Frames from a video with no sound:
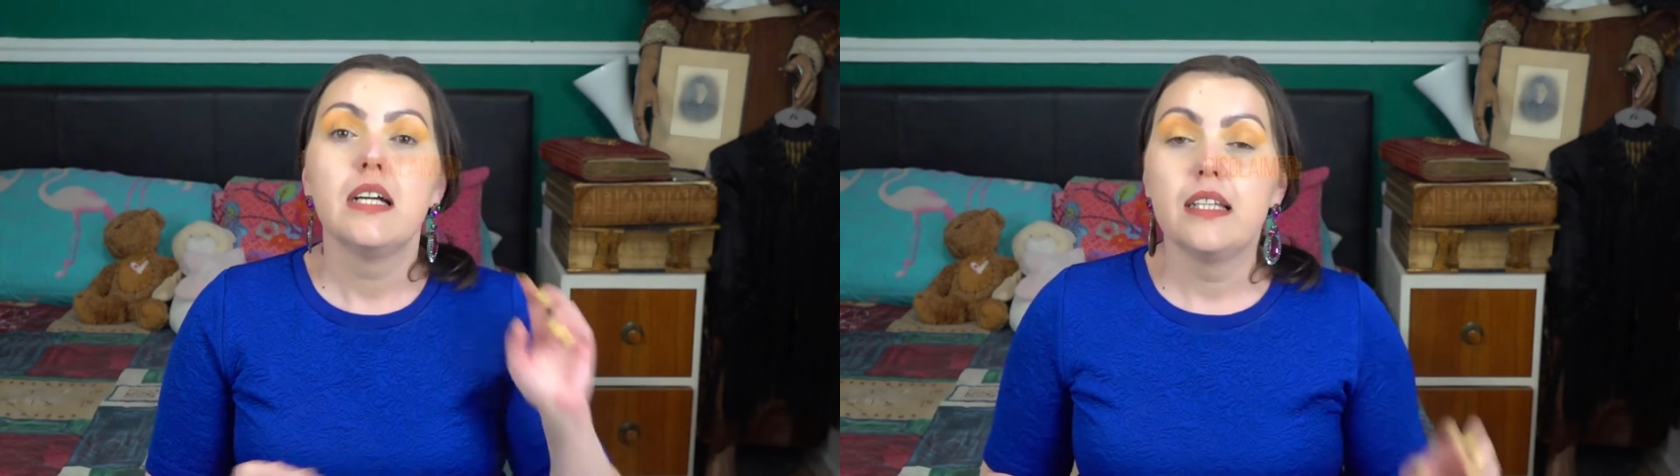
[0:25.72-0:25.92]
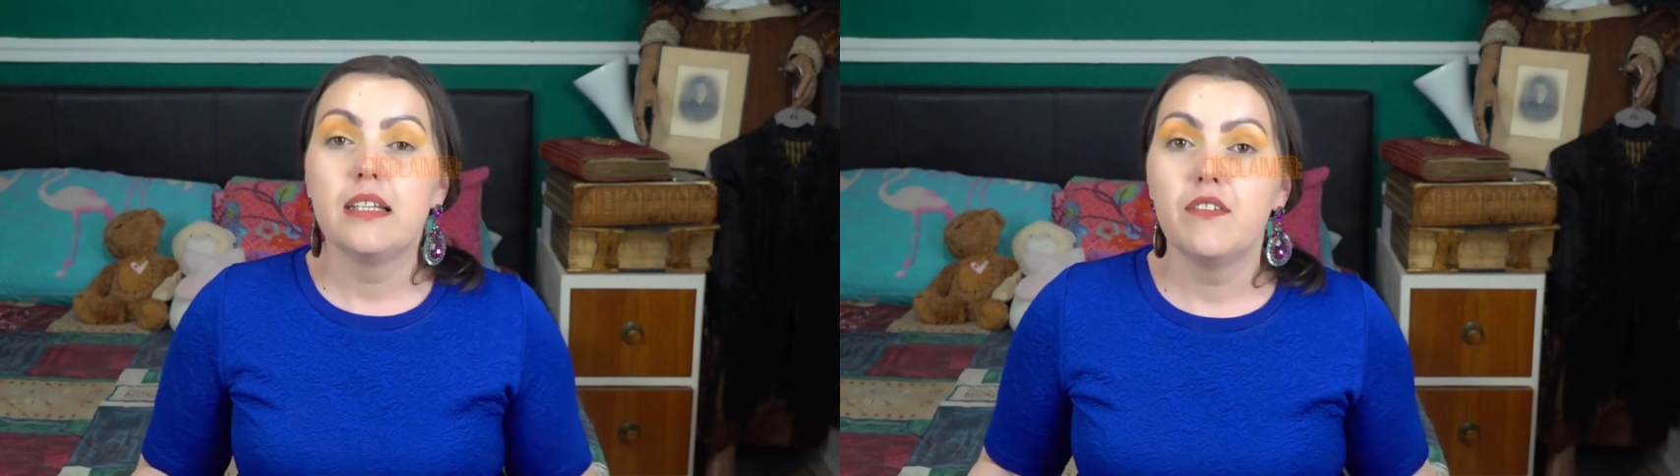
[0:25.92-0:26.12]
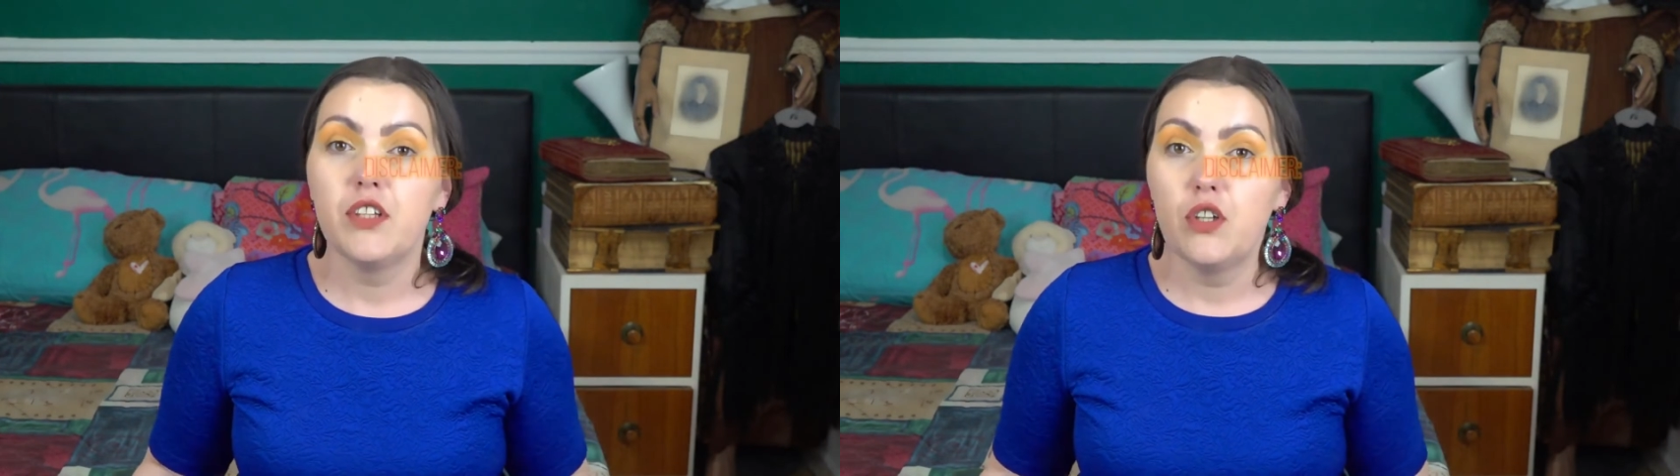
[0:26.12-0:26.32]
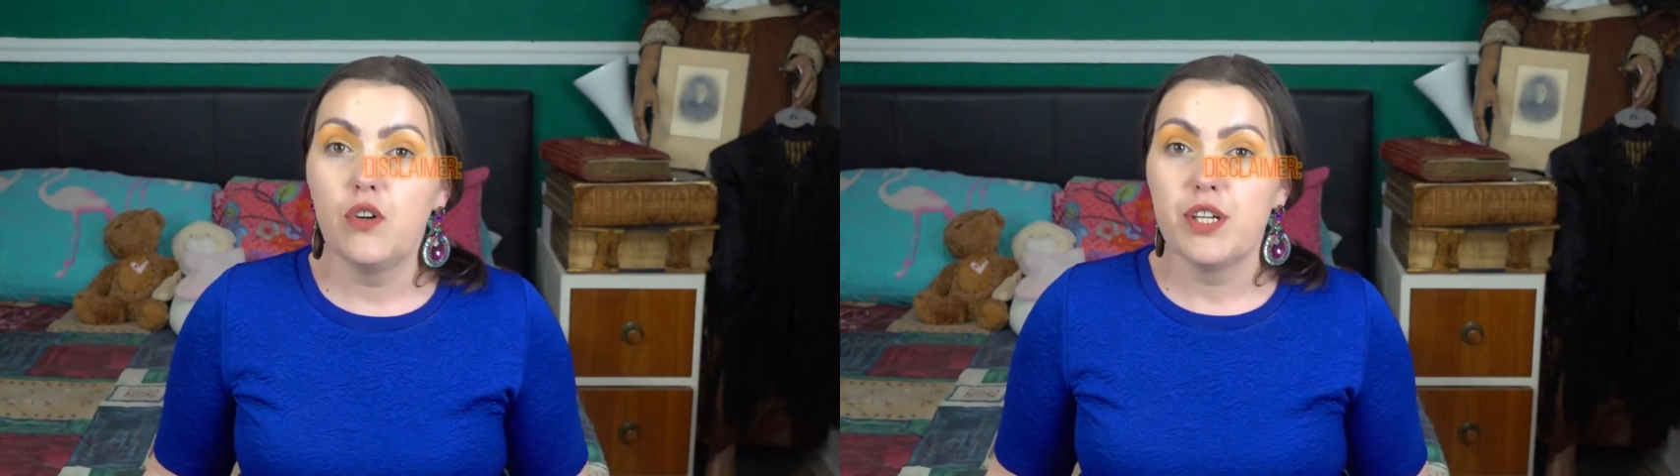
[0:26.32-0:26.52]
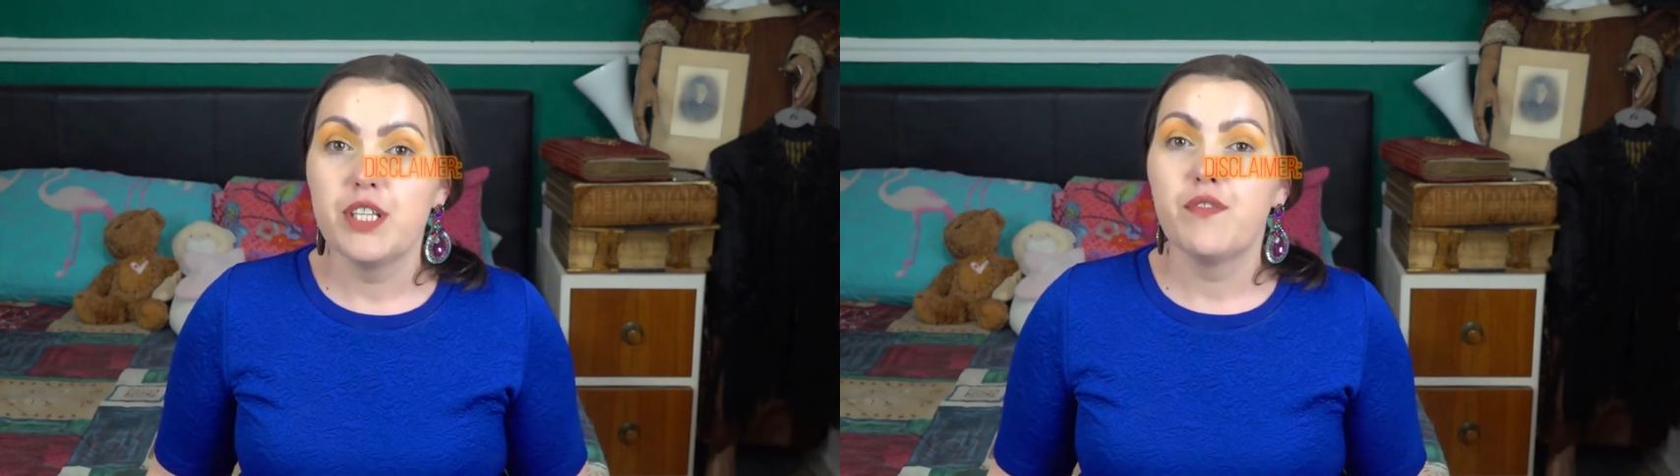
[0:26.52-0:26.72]
The
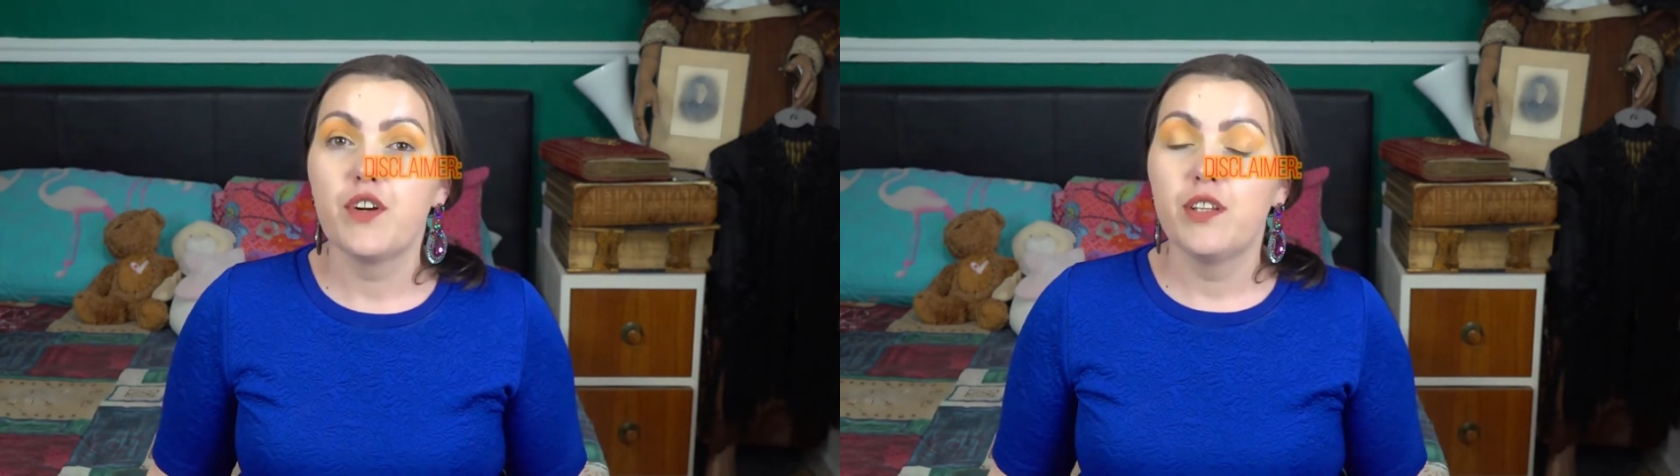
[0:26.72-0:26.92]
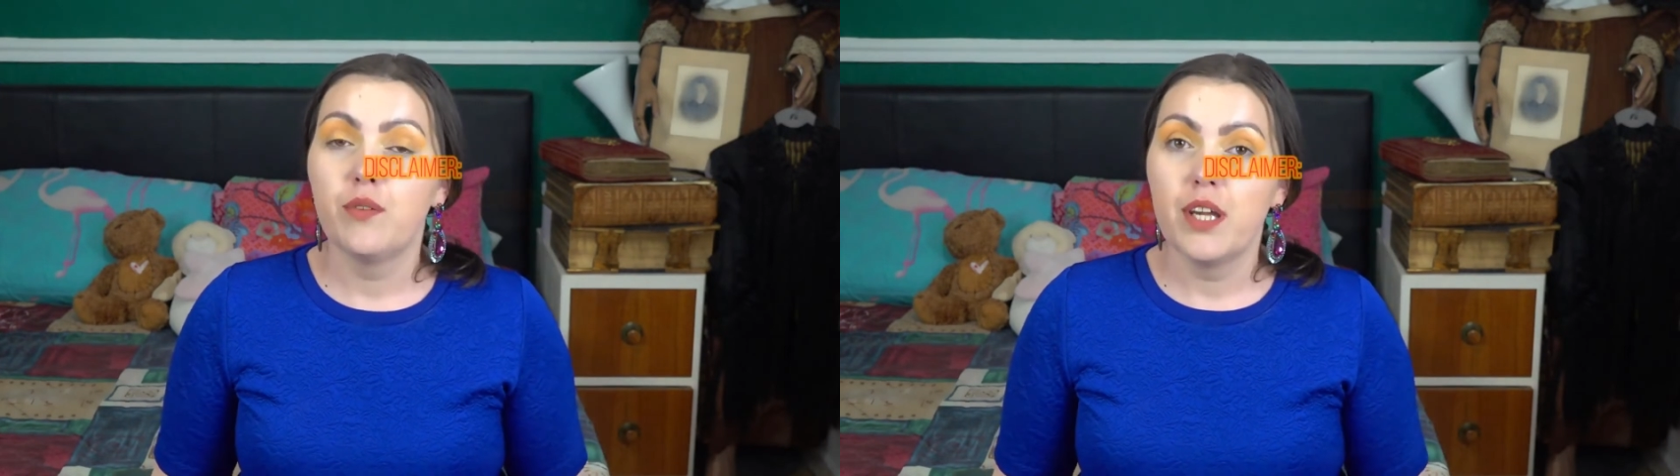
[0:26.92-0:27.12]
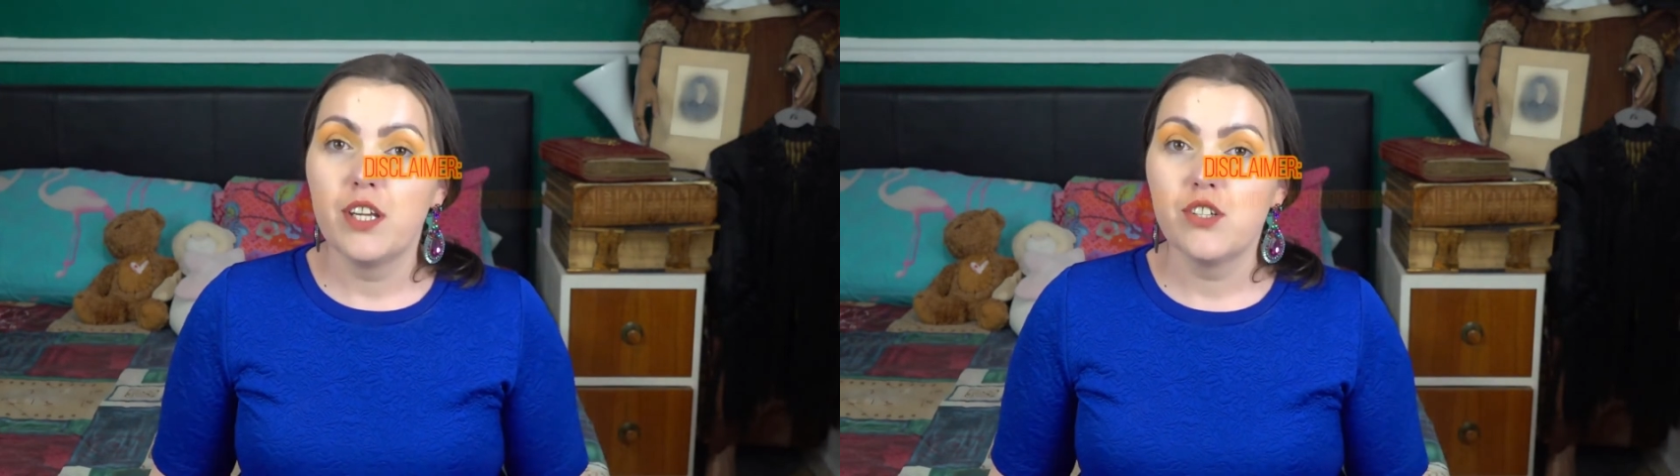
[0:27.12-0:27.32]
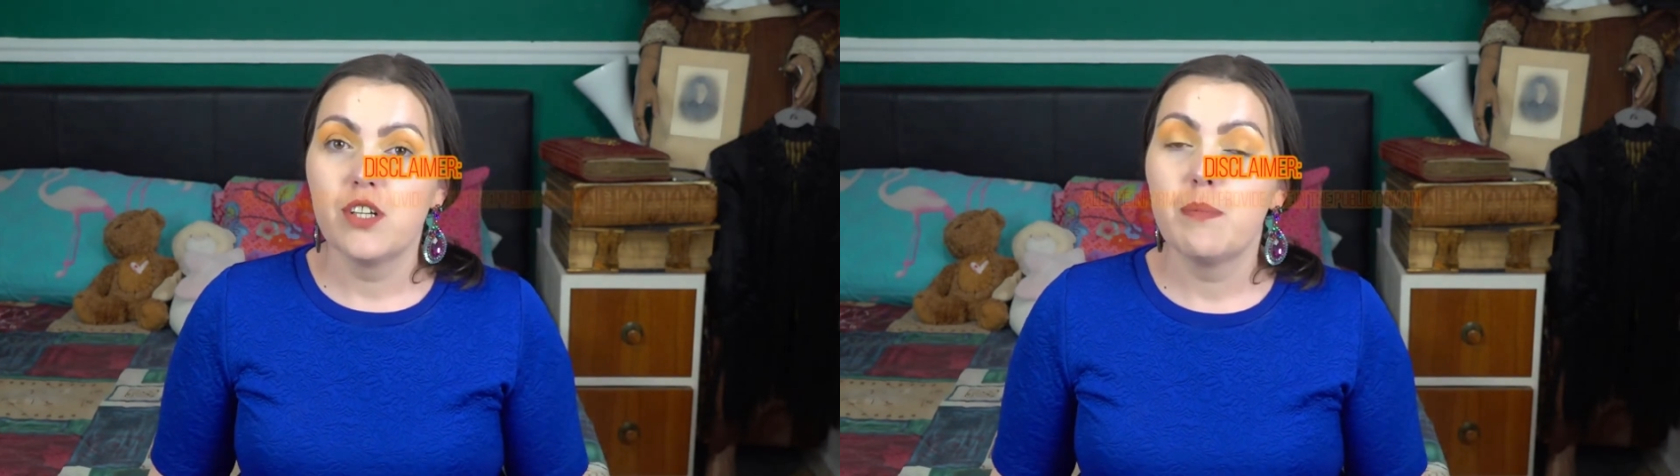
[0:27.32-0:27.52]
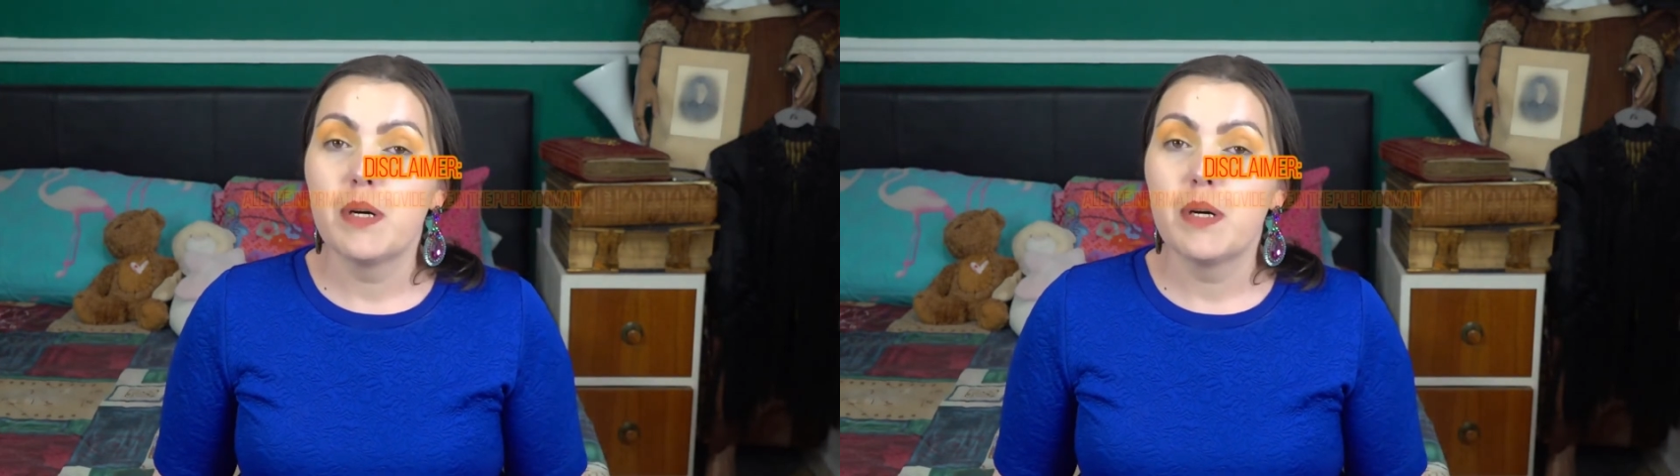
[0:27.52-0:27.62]
video is for educational